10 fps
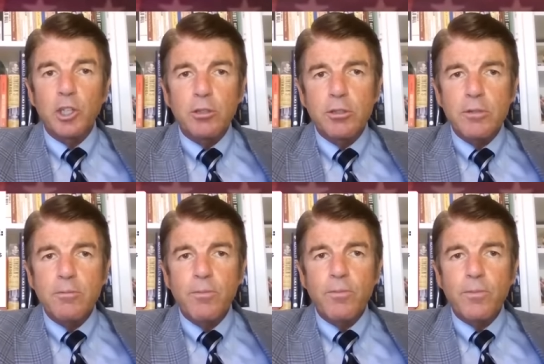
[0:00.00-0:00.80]
on
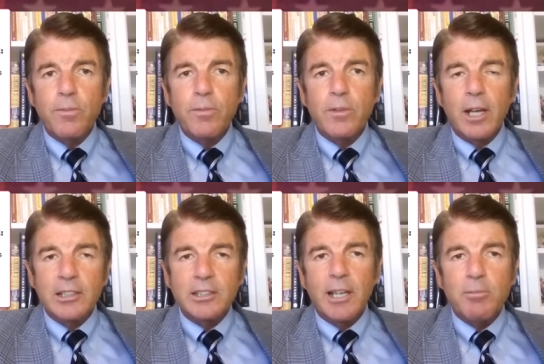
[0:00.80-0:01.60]
YouTube,
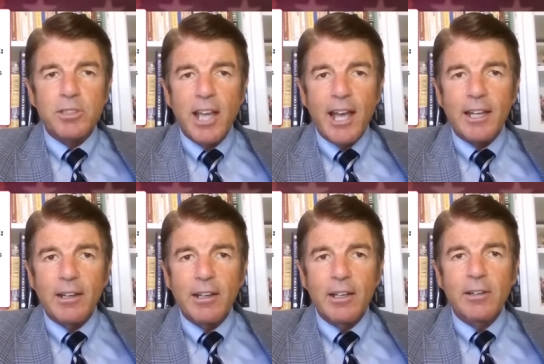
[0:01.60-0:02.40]
on Substack,